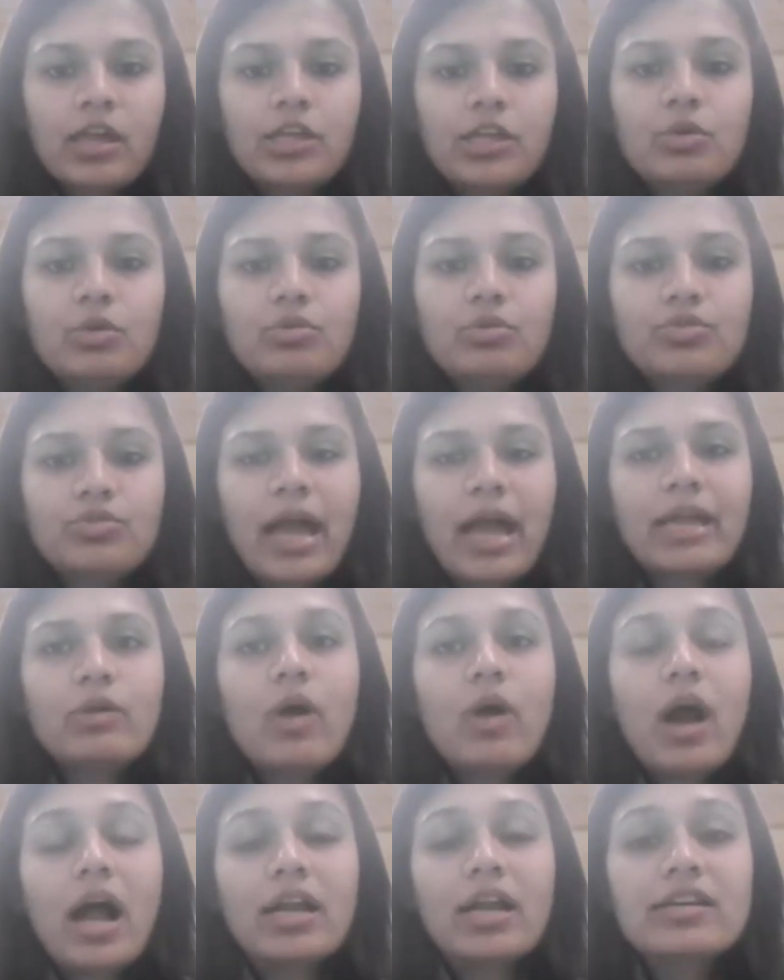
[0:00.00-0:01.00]
you try
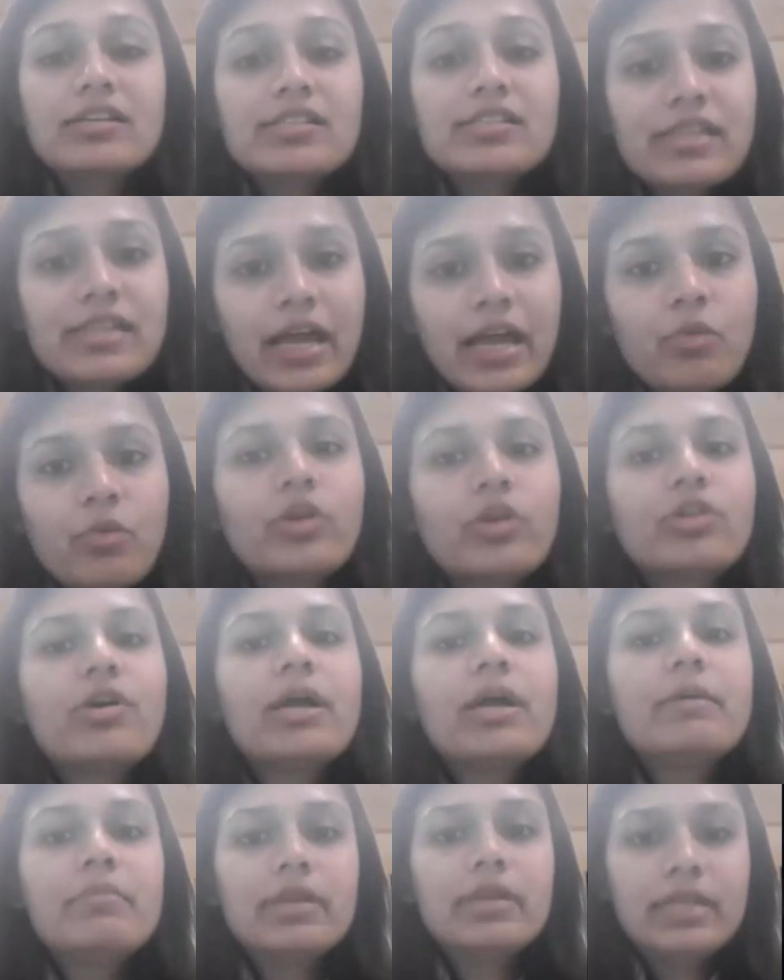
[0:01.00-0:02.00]
to understand what
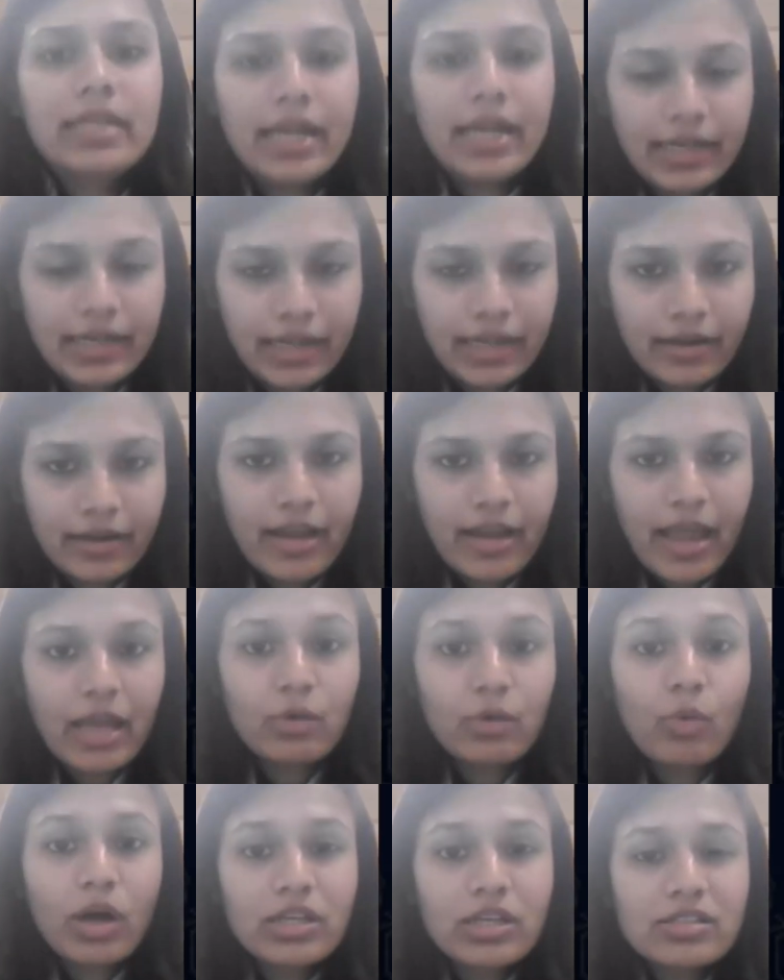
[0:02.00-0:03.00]
you're imitating.
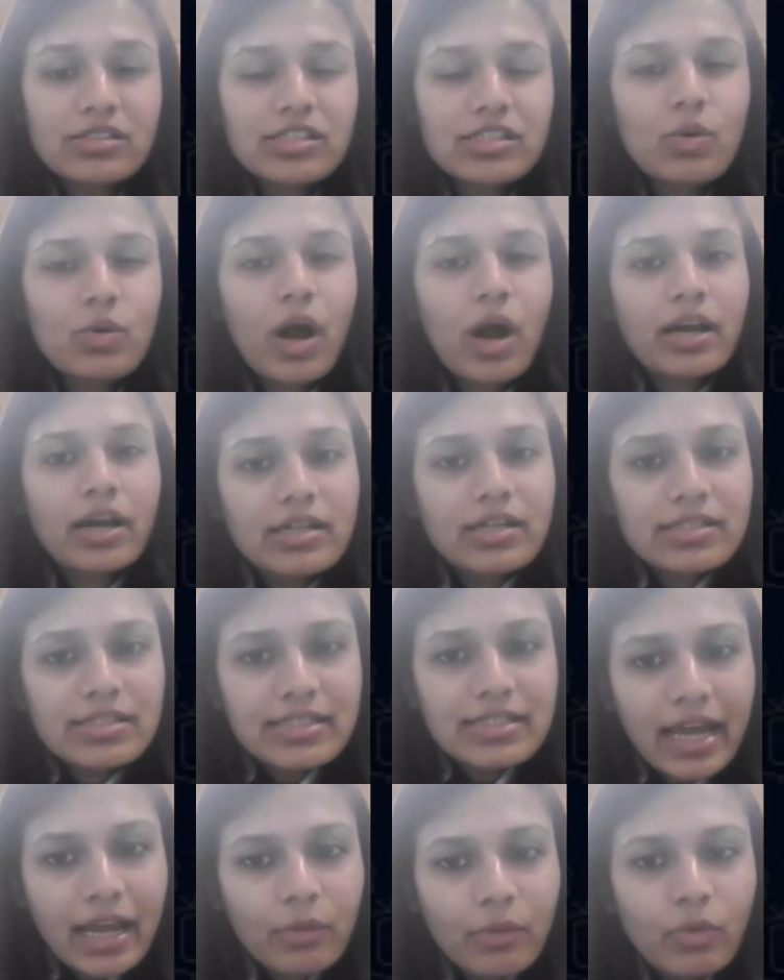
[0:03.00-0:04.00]
And once you
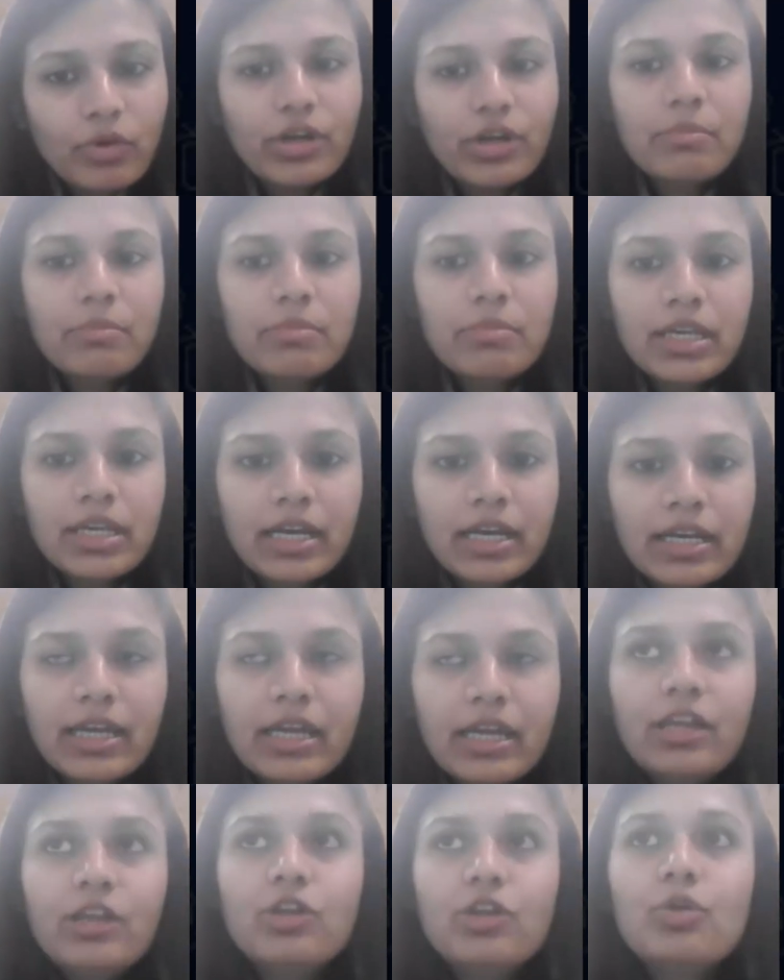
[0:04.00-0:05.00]
understand what you're
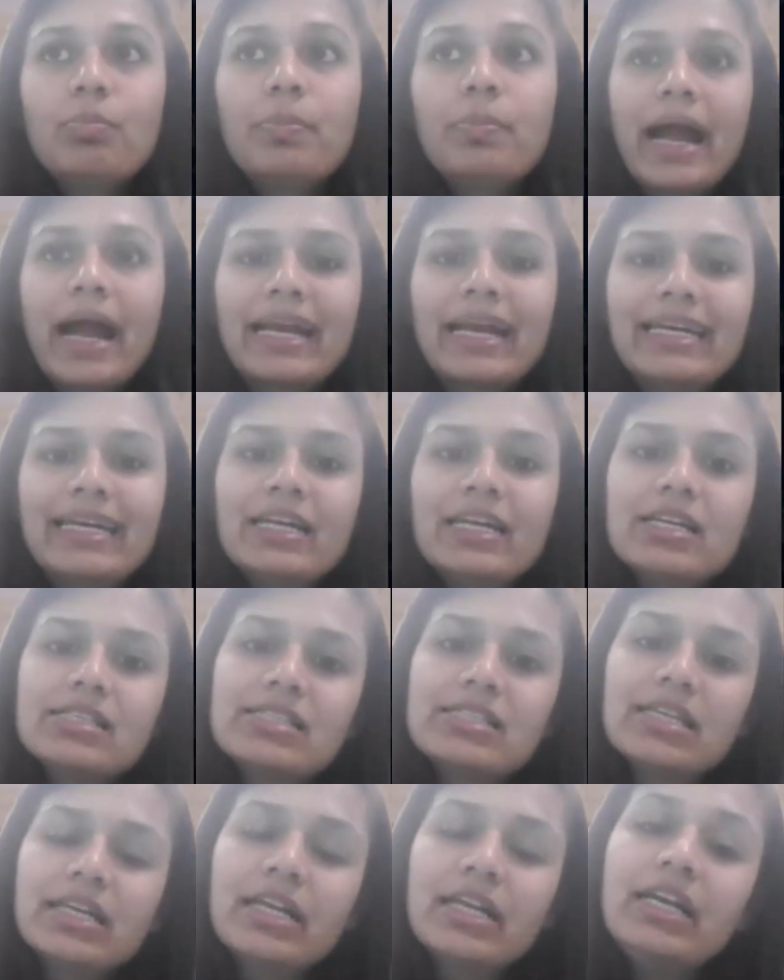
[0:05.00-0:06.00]
imitating, you
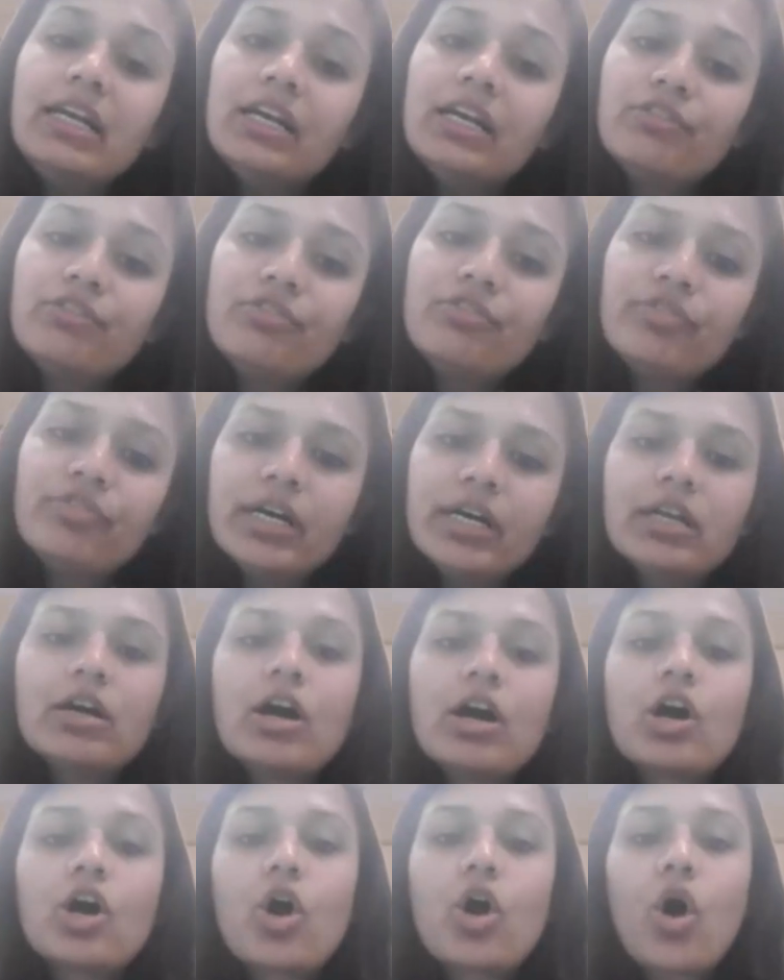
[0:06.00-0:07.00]
practice in different
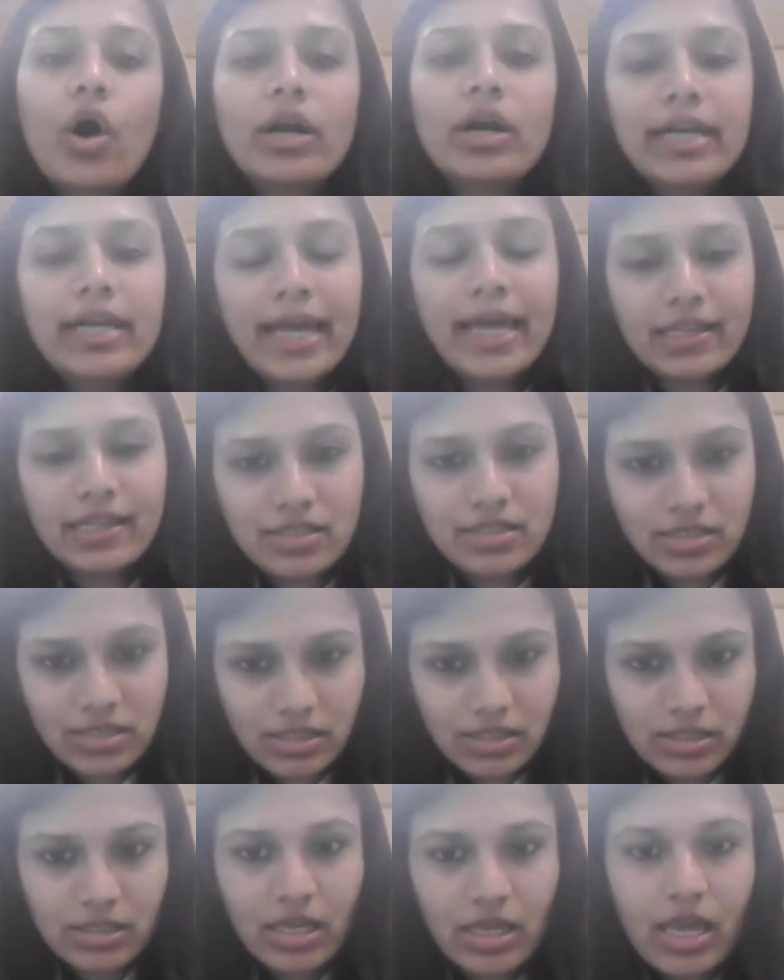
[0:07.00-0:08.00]
contexts.